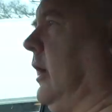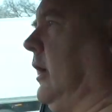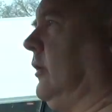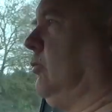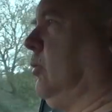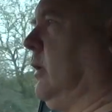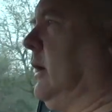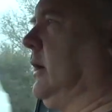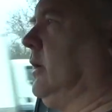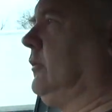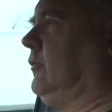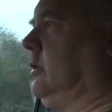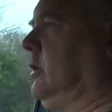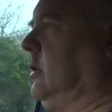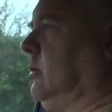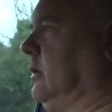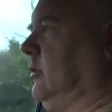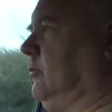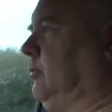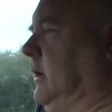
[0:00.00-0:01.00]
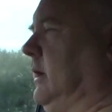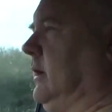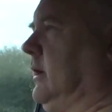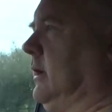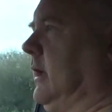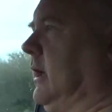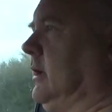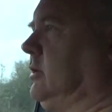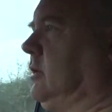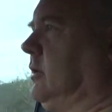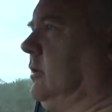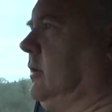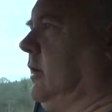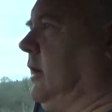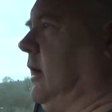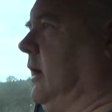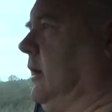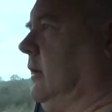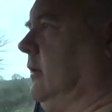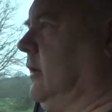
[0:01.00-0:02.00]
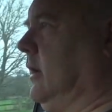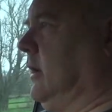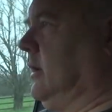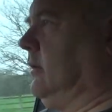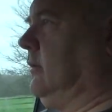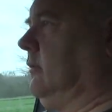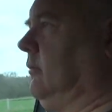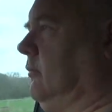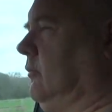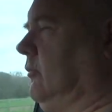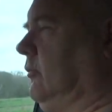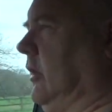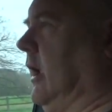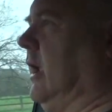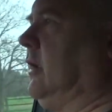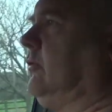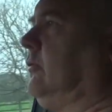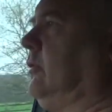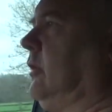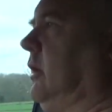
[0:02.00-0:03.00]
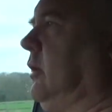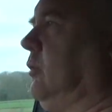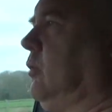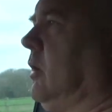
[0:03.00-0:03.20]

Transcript: as well as a USB connection and uh, says that it